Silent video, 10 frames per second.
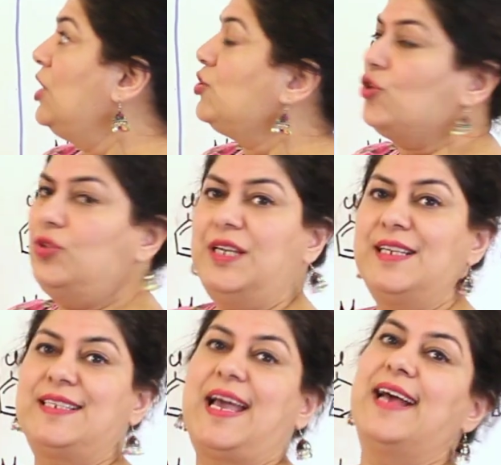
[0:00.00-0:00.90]
So
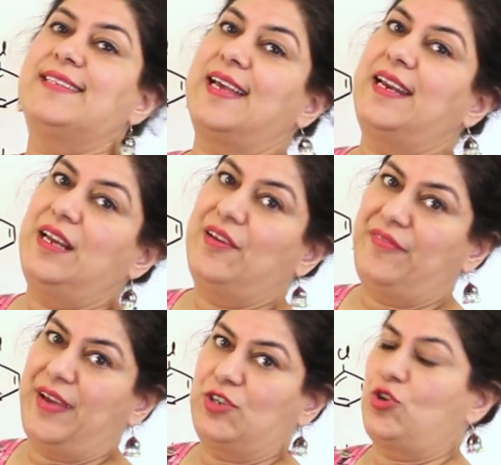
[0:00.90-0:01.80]
this has an
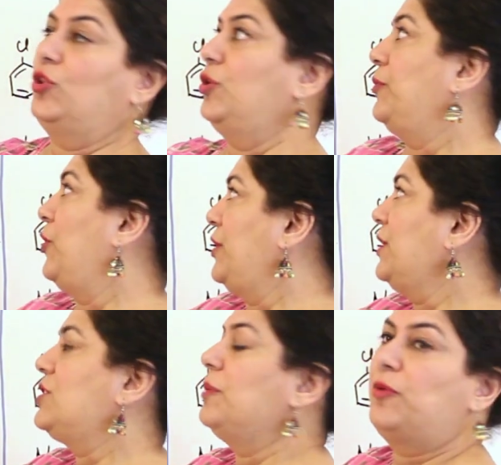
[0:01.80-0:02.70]
effect on the
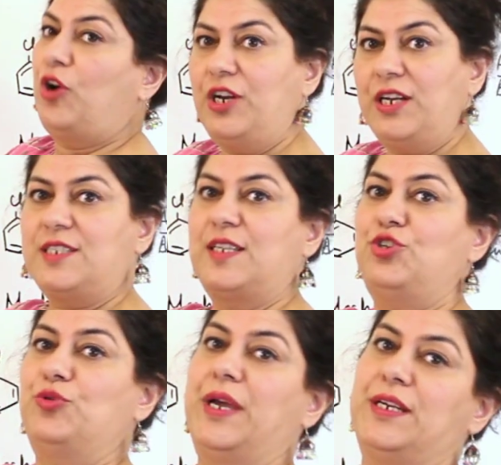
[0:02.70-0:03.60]
products. The products that
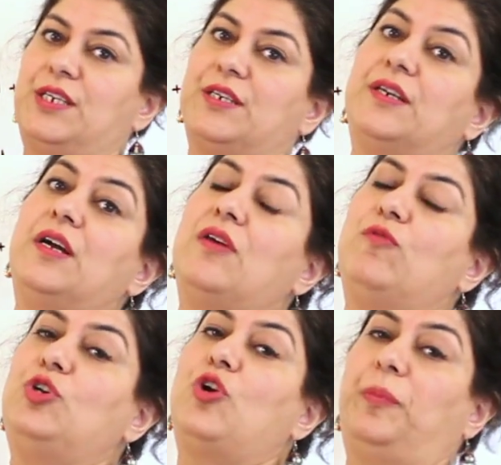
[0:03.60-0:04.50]
you get here
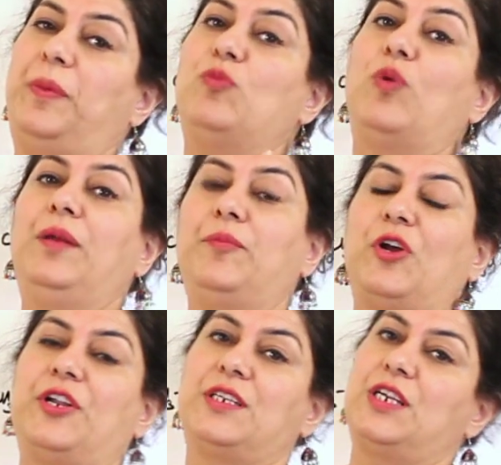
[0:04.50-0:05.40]
would not be one
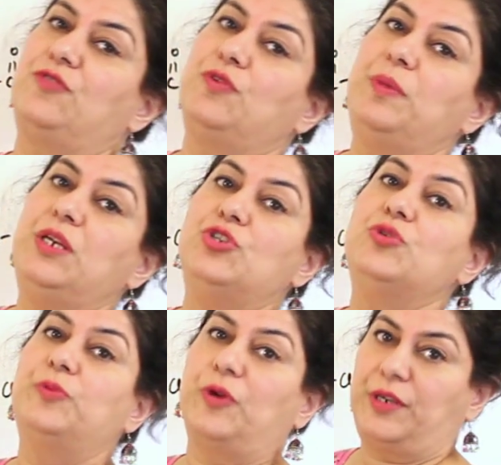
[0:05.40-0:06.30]
product, it would be
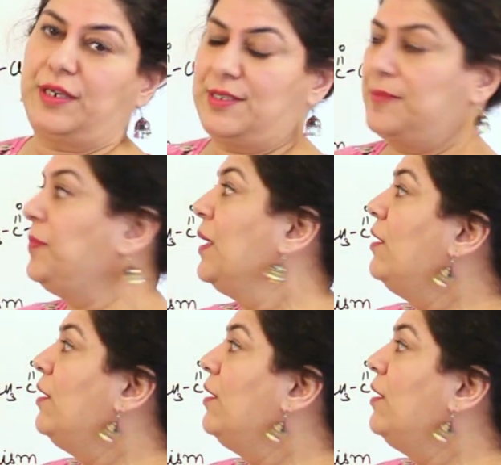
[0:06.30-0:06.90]
two products.